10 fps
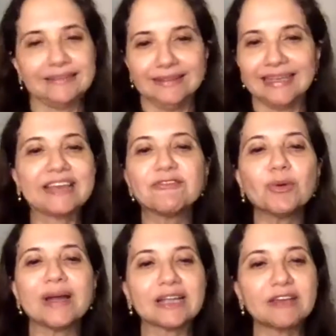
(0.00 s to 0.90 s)
Like, if you had
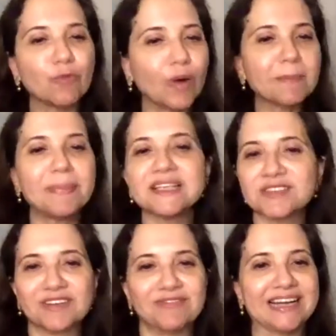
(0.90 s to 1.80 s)
to give one piece of
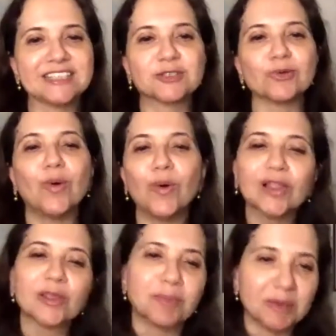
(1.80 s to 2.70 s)
advice to all
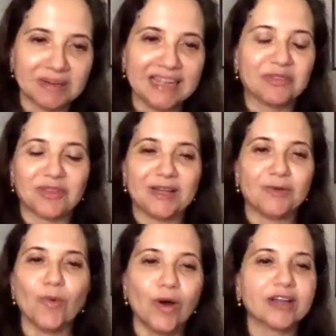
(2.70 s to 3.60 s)
the people out there who
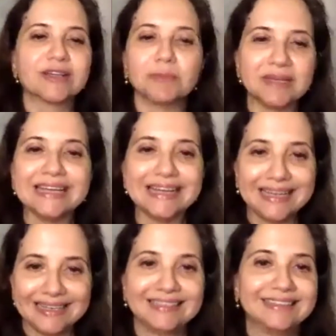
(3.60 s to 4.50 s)
want to be,
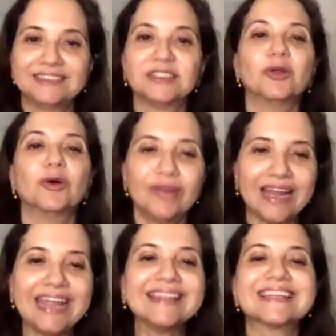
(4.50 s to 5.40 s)
you know,
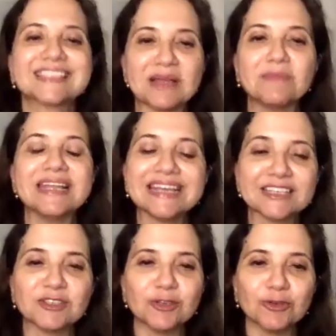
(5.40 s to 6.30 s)
in the same league
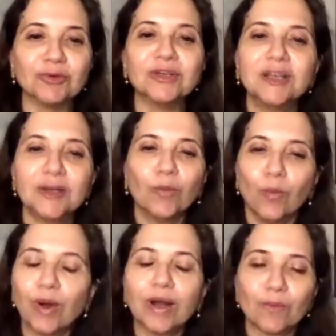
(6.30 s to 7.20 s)
as you,
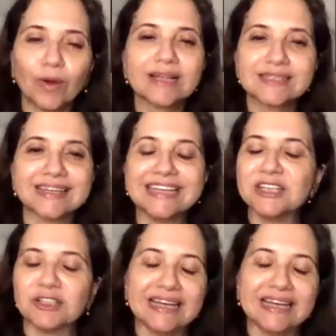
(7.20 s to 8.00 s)
what is the key to that?